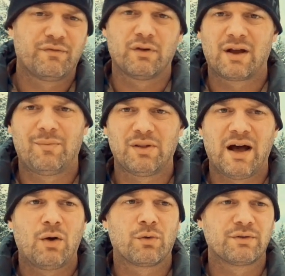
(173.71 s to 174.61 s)
for a couple
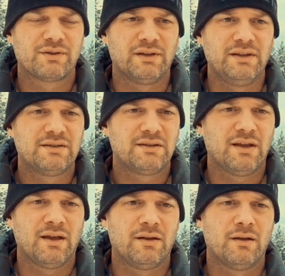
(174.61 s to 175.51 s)
hours at least,
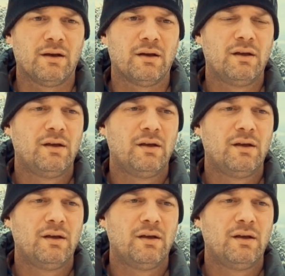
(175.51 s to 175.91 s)
and. Uh,